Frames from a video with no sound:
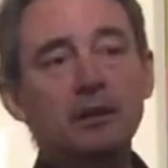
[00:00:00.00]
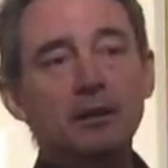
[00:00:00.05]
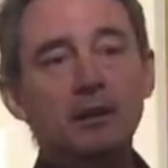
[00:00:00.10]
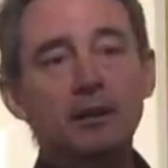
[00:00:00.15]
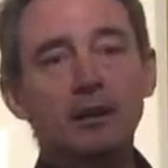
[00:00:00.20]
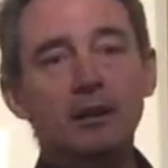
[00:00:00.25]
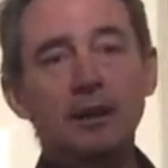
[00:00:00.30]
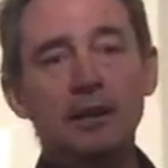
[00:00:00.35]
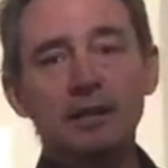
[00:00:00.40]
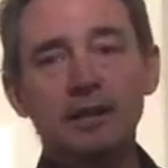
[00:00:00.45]

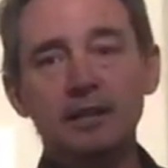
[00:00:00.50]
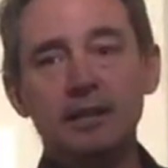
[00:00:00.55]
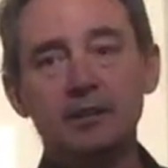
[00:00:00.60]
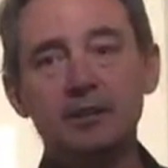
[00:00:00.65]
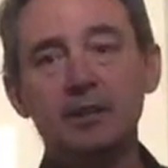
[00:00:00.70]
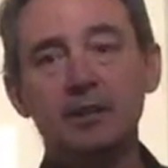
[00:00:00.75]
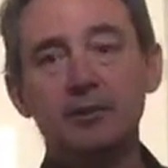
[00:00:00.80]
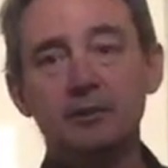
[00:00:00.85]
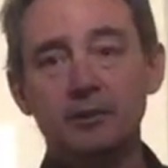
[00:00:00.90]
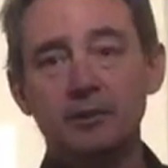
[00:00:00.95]
lie in
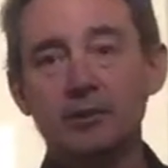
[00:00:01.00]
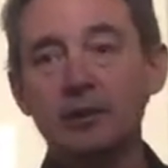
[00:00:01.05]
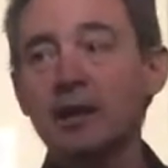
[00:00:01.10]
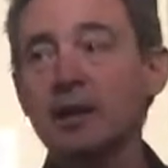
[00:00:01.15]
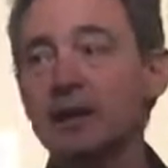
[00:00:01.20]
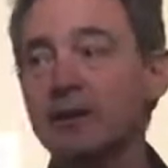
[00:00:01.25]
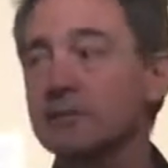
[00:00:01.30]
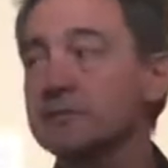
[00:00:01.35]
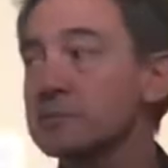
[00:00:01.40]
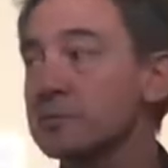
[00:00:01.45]
unknown
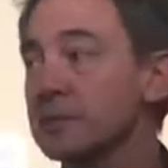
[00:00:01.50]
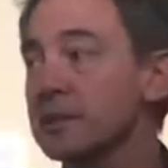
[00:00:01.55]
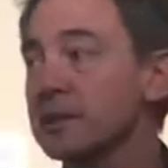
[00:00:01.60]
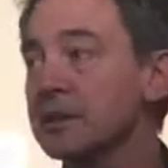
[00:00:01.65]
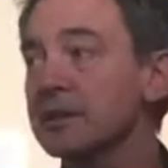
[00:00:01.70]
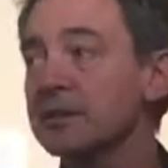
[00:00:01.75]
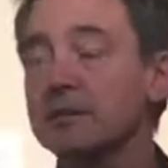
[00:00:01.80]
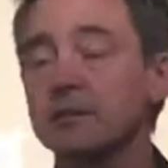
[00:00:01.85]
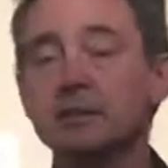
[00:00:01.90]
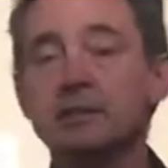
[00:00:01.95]
graves beneath